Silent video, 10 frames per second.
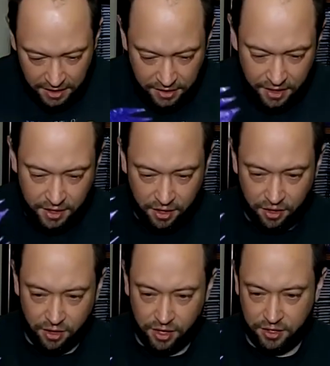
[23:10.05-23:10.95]
There
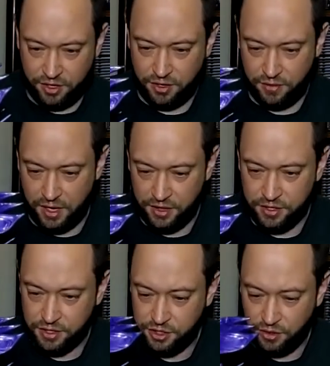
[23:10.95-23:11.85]
are no
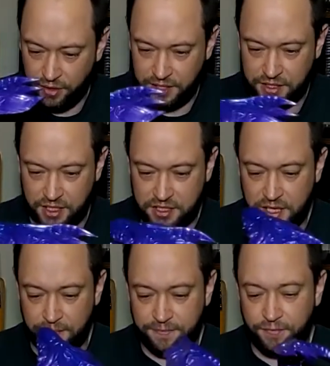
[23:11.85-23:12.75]
other joints
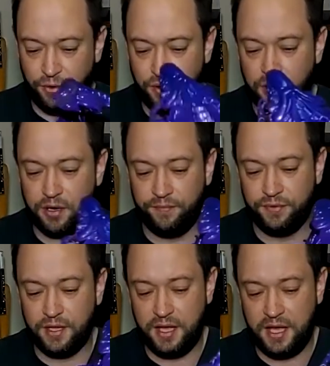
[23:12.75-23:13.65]
except for
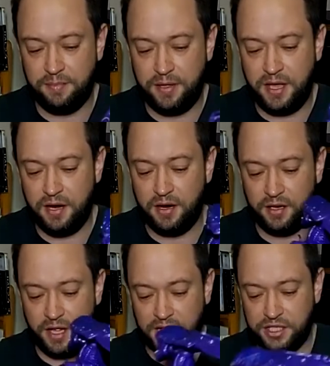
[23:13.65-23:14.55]
the hip here,
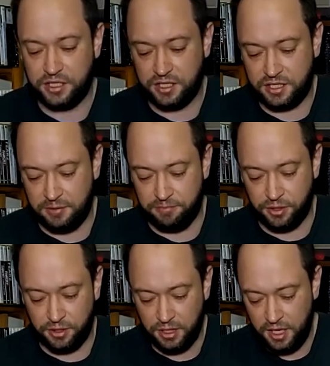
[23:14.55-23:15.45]
and that's just a
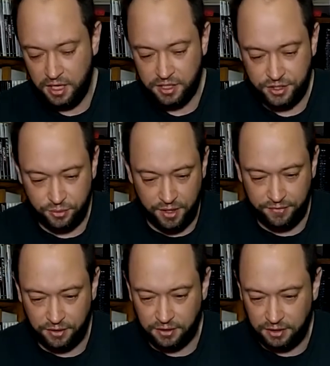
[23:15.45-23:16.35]
simple
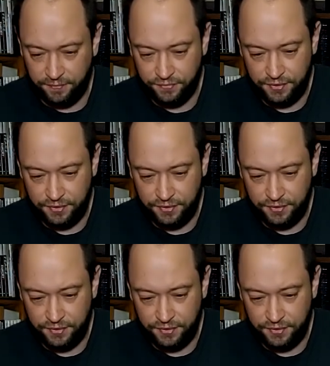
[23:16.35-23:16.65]
swivel.